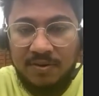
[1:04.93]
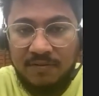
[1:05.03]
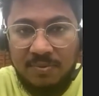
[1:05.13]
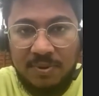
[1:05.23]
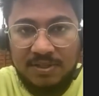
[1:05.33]
They
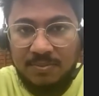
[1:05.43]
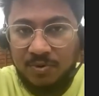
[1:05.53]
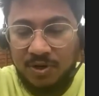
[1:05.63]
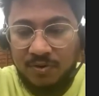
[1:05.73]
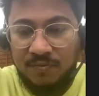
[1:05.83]
will be
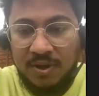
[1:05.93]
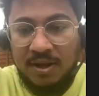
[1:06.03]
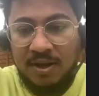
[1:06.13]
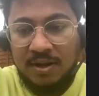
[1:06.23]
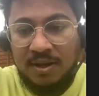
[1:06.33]
supportive.
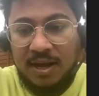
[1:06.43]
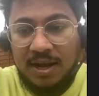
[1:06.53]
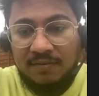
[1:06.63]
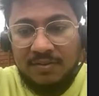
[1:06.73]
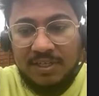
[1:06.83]

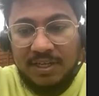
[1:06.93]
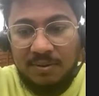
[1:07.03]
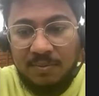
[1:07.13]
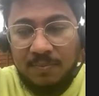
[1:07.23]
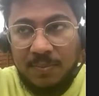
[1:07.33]
I have
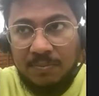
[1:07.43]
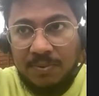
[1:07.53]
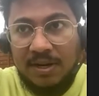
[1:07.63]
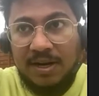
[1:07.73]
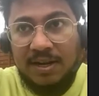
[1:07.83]
seen
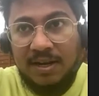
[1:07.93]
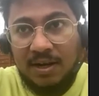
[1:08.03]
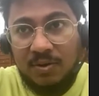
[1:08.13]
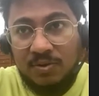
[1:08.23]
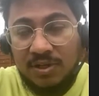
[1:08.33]
people getting
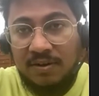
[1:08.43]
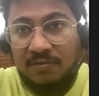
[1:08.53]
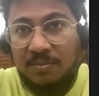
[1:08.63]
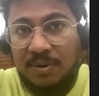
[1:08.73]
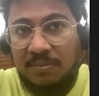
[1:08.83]
counseling
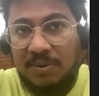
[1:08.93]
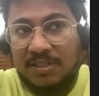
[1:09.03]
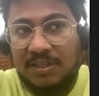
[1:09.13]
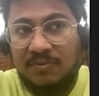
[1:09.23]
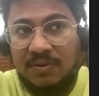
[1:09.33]
from
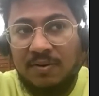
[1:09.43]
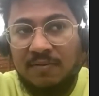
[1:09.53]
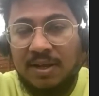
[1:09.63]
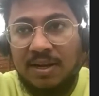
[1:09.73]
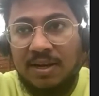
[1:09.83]
DBS as well,
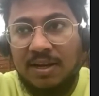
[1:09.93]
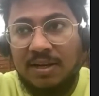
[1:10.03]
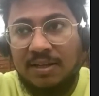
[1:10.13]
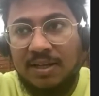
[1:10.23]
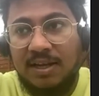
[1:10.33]
wherein
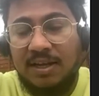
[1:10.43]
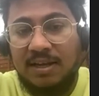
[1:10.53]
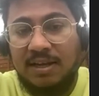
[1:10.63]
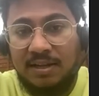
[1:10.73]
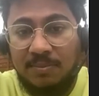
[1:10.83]

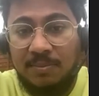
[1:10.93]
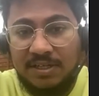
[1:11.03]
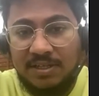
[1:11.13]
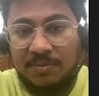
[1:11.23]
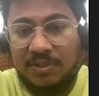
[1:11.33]
they, in the
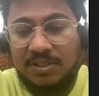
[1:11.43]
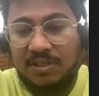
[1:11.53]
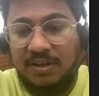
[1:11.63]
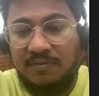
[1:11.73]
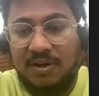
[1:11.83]
mid
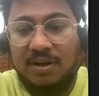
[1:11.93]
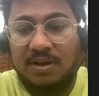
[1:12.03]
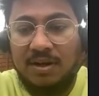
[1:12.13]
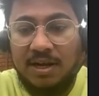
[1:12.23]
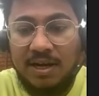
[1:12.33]
semester, they were
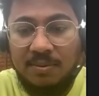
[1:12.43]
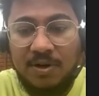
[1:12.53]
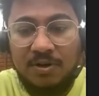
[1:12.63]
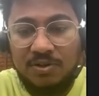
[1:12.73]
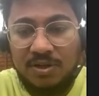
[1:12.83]

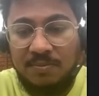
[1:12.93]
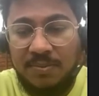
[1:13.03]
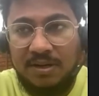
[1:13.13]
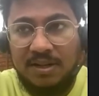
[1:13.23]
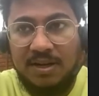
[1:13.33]
unable to
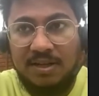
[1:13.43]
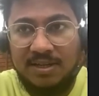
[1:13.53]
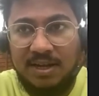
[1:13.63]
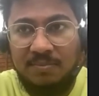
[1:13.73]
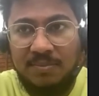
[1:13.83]
submit their
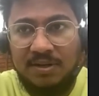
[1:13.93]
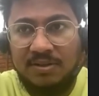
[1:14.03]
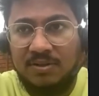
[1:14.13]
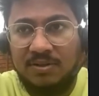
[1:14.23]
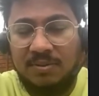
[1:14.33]

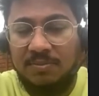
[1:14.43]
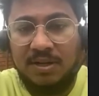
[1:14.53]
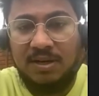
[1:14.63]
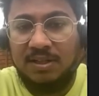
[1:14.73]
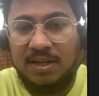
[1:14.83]
assignments or
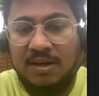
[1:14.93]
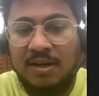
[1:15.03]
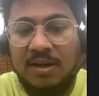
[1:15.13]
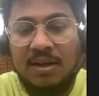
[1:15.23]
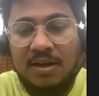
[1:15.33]
something like that.
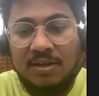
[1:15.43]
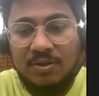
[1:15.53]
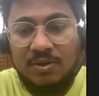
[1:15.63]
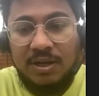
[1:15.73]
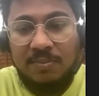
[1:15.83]

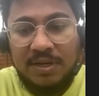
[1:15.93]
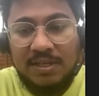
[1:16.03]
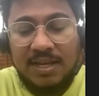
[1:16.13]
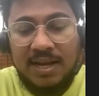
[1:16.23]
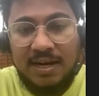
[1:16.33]
So
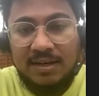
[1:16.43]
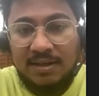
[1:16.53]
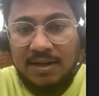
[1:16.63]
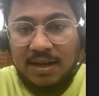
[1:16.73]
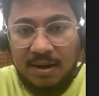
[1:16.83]
DBS had
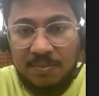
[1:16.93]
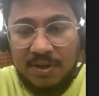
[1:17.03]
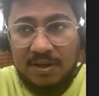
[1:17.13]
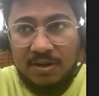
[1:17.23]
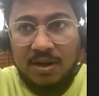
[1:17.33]
kept
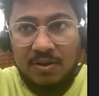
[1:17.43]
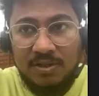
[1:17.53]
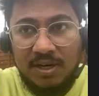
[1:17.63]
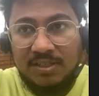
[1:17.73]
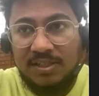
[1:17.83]

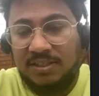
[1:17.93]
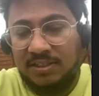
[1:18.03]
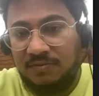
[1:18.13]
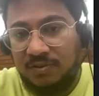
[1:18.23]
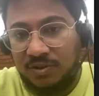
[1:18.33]
counseling
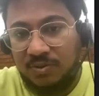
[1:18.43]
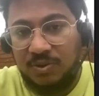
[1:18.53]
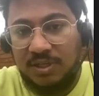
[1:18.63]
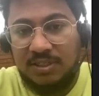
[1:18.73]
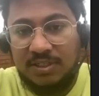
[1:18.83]
session for
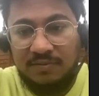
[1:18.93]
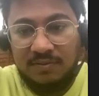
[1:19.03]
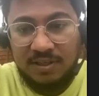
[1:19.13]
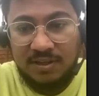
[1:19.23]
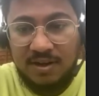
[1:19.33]
students,
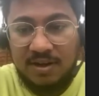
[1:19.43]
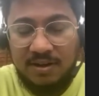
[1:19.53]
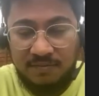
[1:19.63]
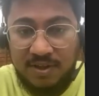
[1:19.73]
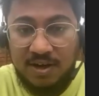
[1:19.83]
even
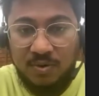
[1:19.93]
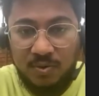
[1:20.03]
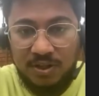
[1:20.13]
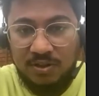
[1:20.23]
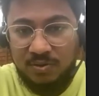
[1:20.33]
if they are
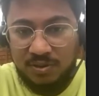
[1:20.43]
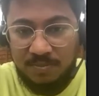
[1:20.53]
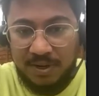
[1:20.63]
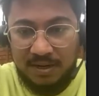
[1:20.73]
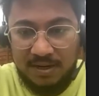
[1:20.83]
going through
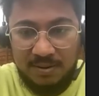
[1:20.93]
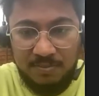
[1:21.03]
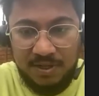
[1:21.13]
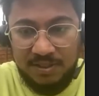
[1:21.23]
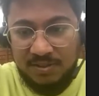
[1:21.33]
some mental
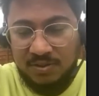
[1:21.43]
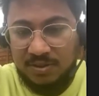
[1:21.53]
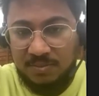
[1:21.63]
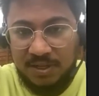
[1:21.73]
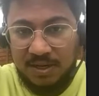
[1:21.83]
depression or
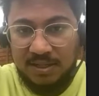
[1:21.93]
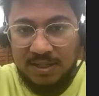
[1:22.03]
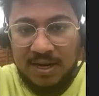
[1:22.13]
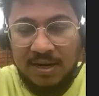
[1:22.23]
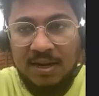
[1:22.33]
something like
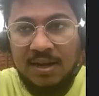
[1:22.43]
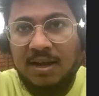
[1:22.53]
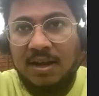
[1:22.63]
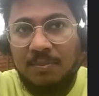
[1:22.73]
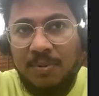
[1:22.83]
that,
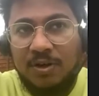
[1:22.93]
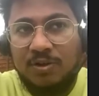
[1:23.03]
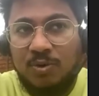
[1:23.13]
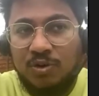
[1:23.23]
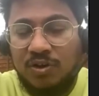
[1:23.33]

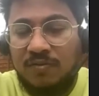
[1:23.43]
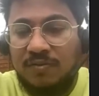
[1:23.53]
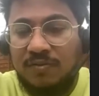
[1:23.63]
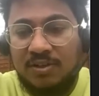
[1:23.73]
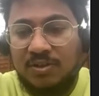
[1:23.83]
because most of
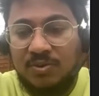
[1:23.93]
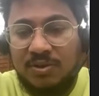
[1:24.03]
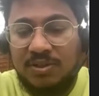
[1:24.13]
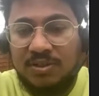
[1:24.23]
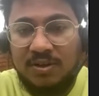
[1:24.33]
the
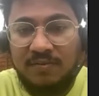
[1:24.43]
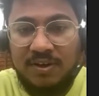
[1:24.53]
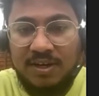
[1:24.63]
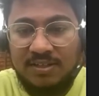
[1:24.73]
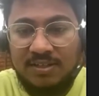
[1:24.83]
students
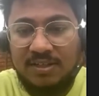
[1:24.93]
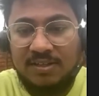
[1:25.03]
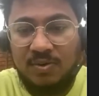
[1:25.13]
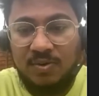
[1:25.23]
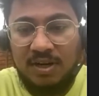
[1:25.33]
face
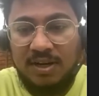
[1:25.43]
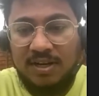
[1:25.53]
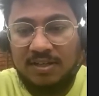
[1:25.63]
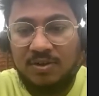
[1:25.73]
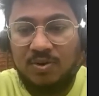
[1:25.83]
this
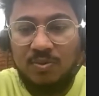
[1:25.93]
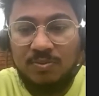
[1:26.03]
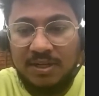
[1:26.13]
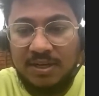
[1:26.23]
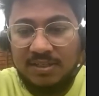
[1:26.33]
loneliness or
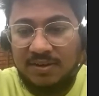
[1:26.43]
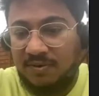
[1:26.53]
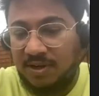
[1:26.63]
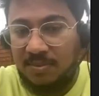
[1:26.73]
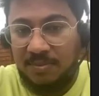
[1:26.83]
homesickness
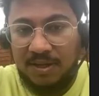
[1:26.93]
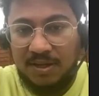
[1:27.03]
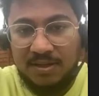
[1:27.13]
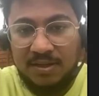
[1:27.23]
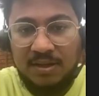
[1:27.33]
after coming here.